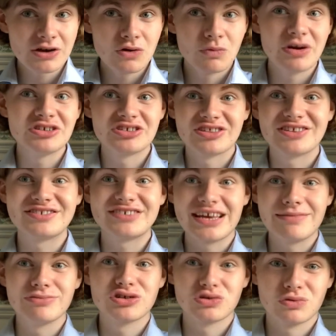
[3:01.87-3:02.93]
which are the
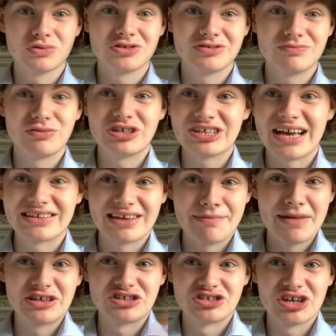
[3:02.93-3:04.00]
same sort, which, as I
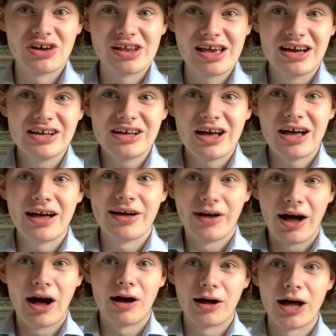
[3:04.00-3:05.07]
mentioned earlier,
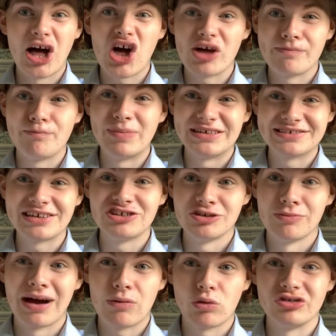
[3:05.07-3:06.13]
are biscuits you
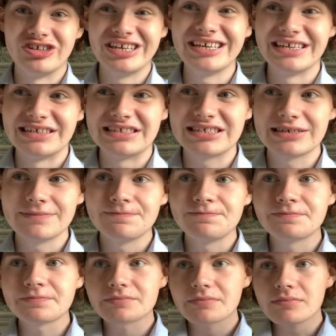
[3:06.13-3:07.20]
might want to eat.
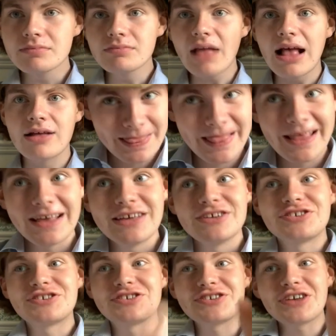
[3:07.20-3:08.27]

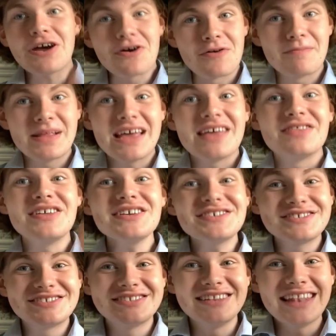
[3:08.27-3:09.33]
So,
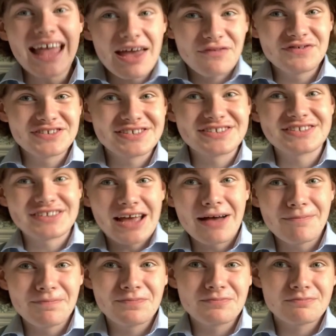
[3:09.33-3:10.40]
this left
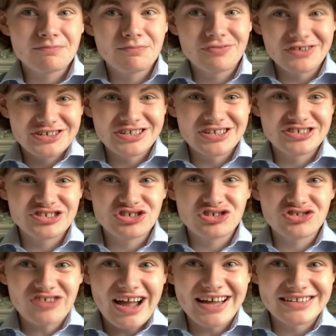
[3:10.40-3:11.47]
some British
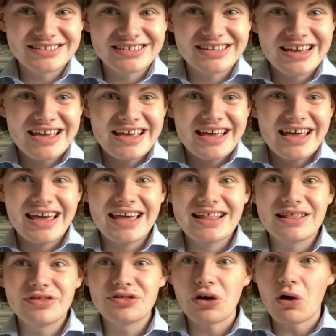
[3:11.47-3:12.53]
stranded
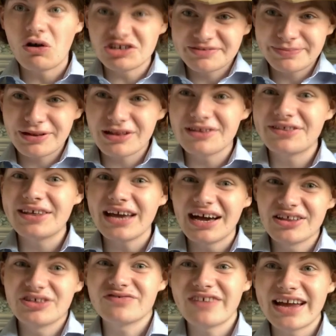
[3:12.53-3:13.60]
in the hospital at the
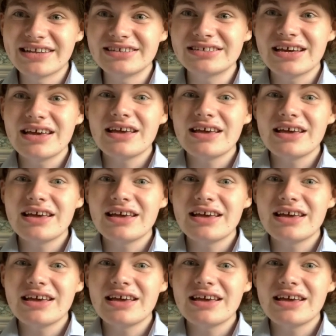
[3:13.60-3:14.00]
other end.